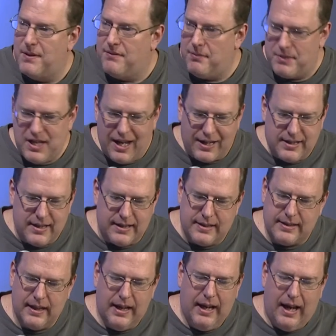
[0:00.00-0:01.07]
from Texas,
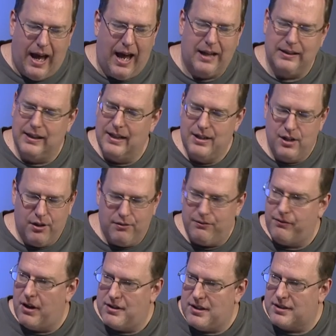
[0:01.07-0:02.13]
yes. uh, Lindor,
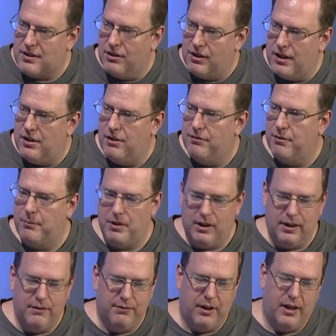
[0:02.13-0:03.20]
Francisco Lindor from
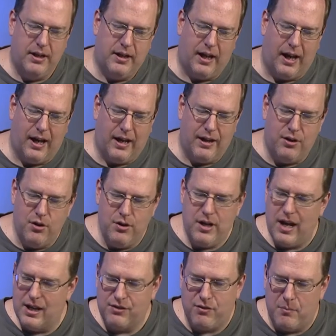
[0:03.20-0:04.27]
Cleveland, yeah. uh,
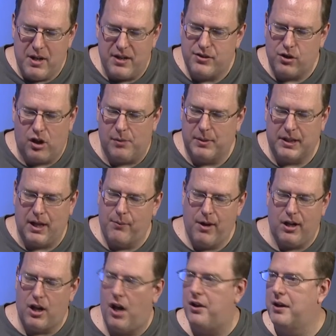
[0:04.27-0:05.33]
Nunez from Minnesota, but they
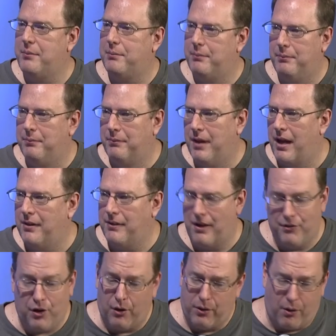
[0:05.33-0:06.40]
really they're,
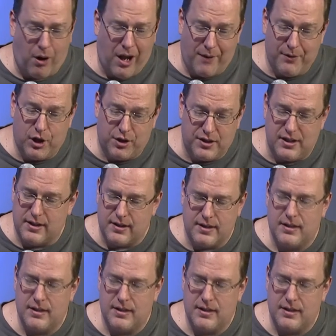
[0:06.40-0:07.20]
they're all having good seasons.